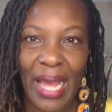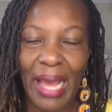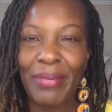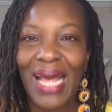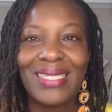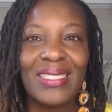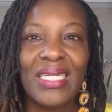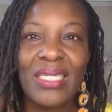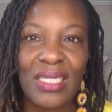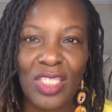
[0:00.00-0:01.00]
I'm not
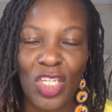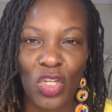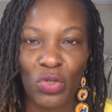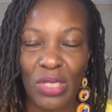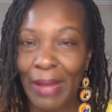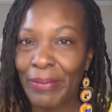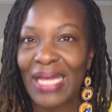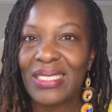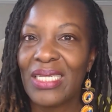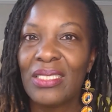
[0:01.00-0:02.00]
sending
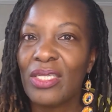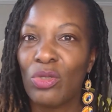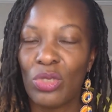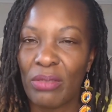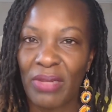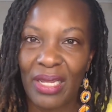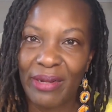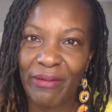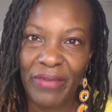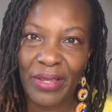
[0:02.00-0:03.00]
you to me
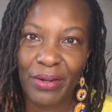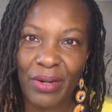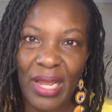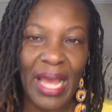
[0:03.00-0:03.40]
in fear.